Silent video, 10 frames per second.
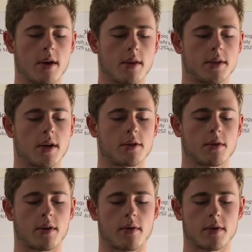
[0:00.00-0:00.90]
the
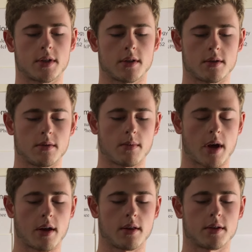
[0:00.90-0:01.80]
central nervous system
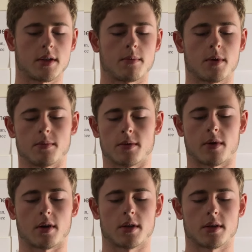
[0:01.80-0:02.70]
and the symptoms of
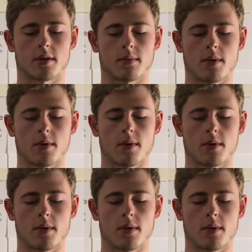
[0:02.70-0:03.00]
autism.